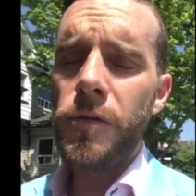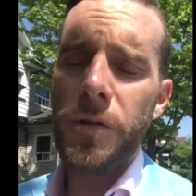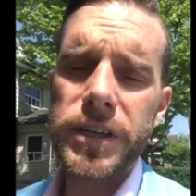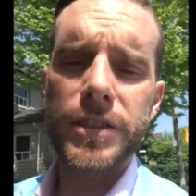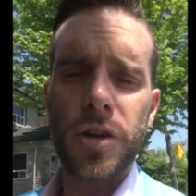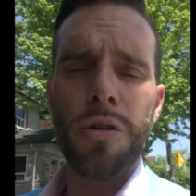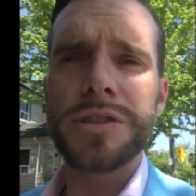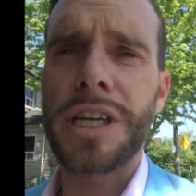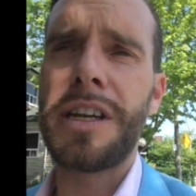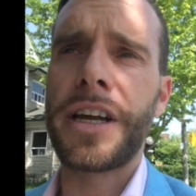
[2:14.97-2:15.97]
fix
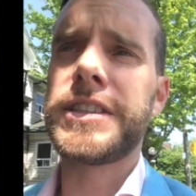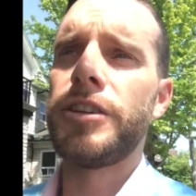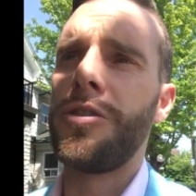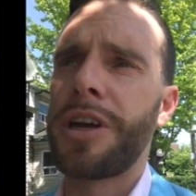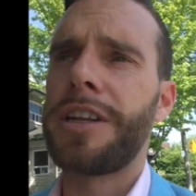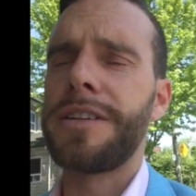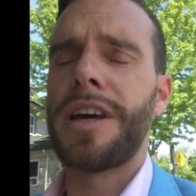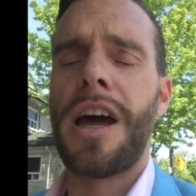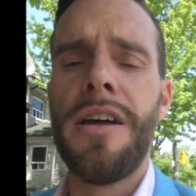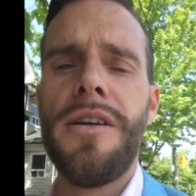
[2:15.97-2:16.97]
those, and like I said, you'll get
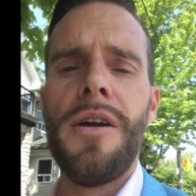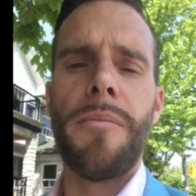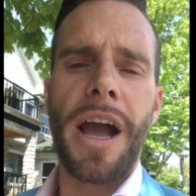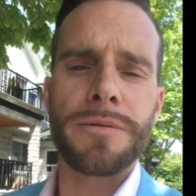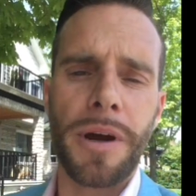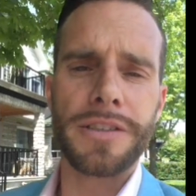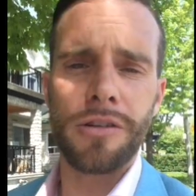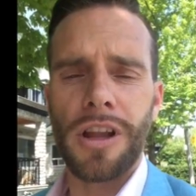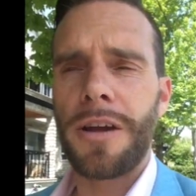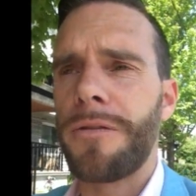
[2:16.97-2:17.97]
maximize
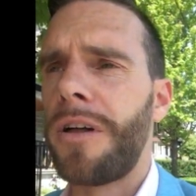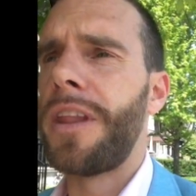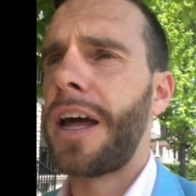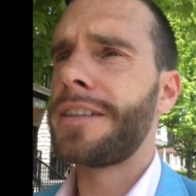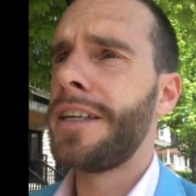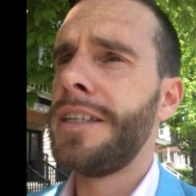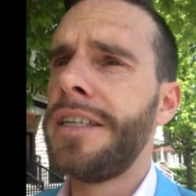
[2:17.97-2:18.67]
your life on that.